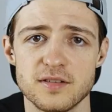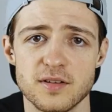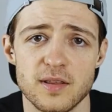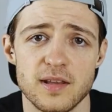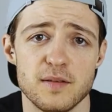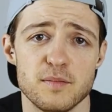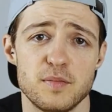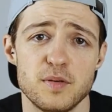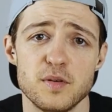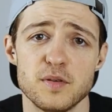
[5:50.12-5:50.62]
So the
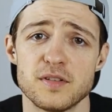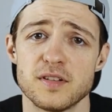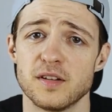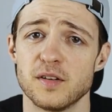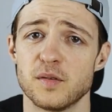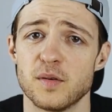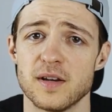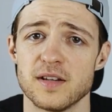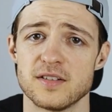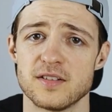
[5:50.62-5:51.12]
important
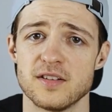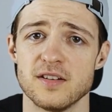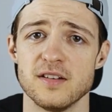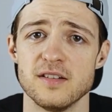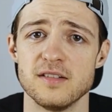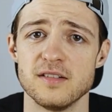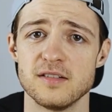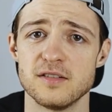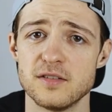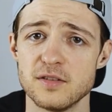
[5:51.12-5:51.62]

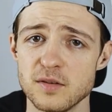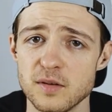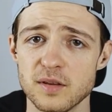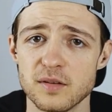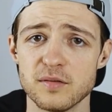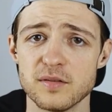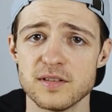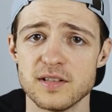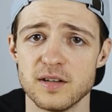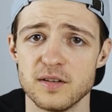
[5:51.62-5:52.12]
question, do the
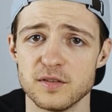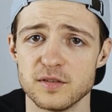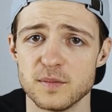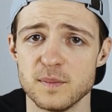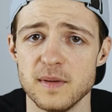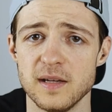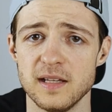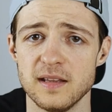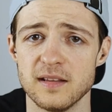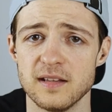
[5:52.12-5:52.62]
results
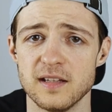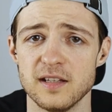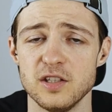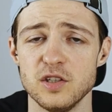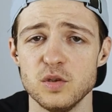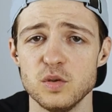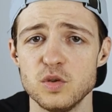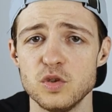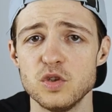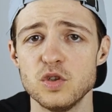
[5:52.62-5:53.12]
mean that
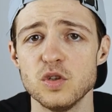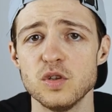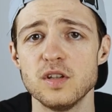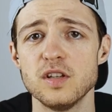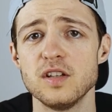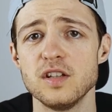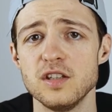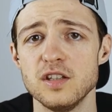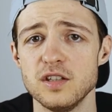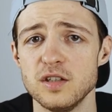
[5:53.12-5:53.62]
you
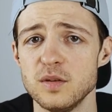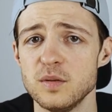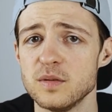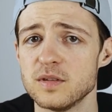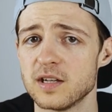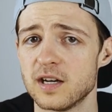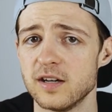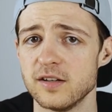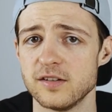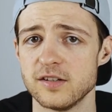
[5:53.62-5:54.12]
shouldn't
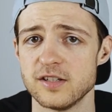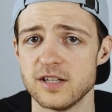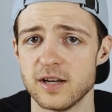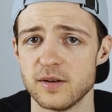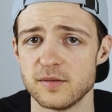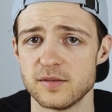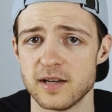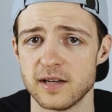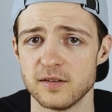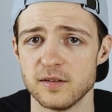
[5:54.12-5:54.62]
use
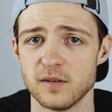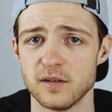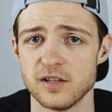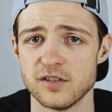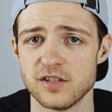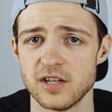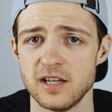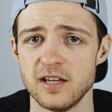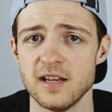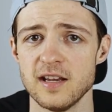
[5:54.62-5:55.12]
hydrogel
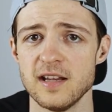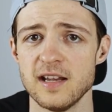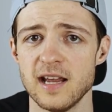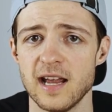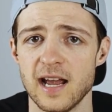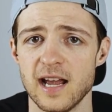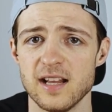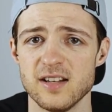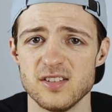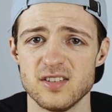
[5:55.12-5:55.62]
technology
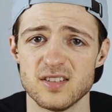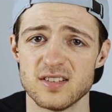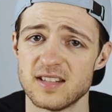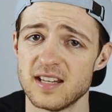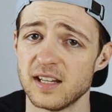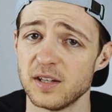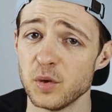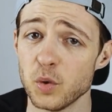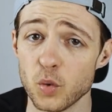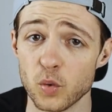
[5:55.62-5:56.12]
and just
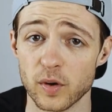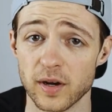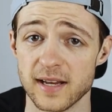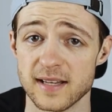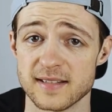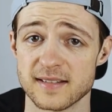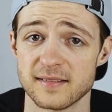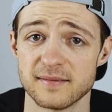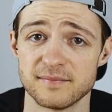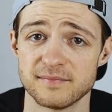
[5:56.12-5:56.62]
ignore
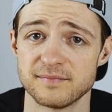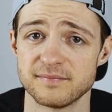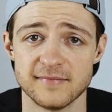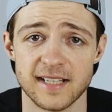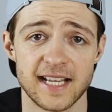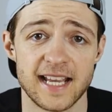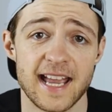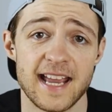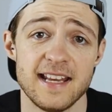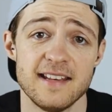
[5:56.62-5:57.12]
it?
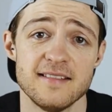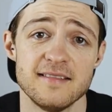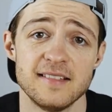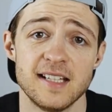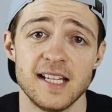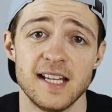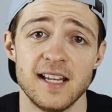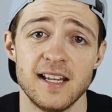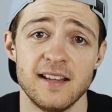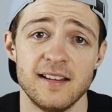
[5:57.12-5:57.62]
Again,
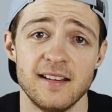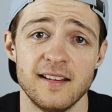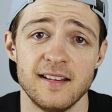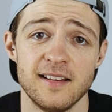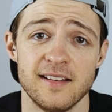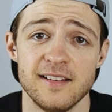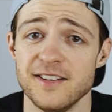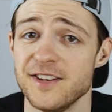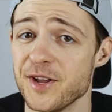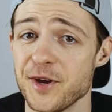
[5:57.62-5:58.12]

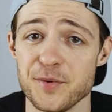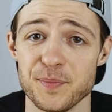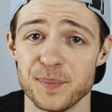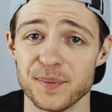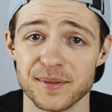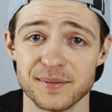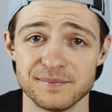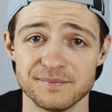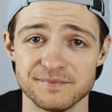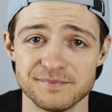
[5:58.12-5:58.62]
nope.
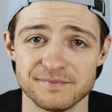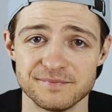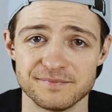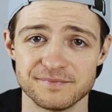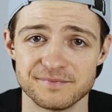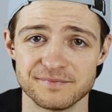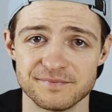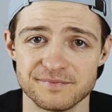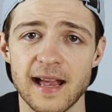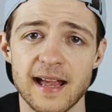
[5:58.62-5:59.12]

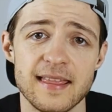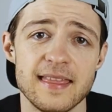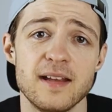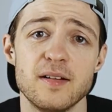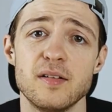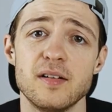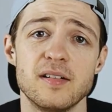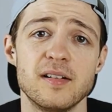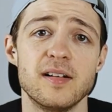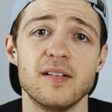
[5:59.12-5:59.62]
And
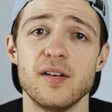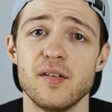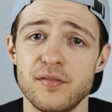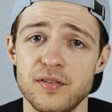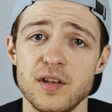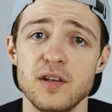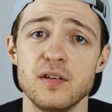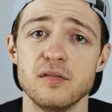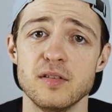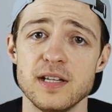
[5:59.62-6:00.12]
there are a
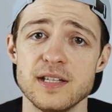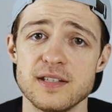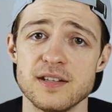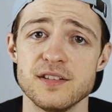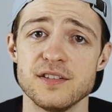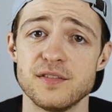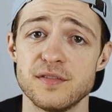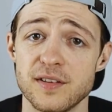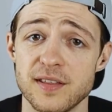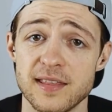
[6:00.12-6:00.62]
few
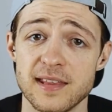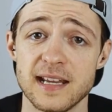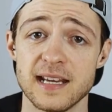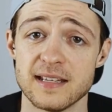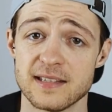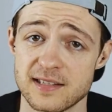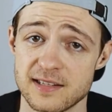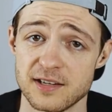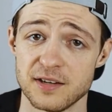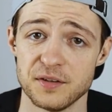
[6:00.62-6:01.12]
reasons for
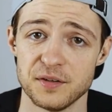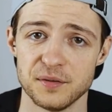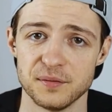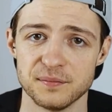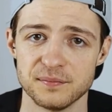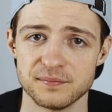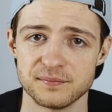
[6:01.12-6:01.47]
this too.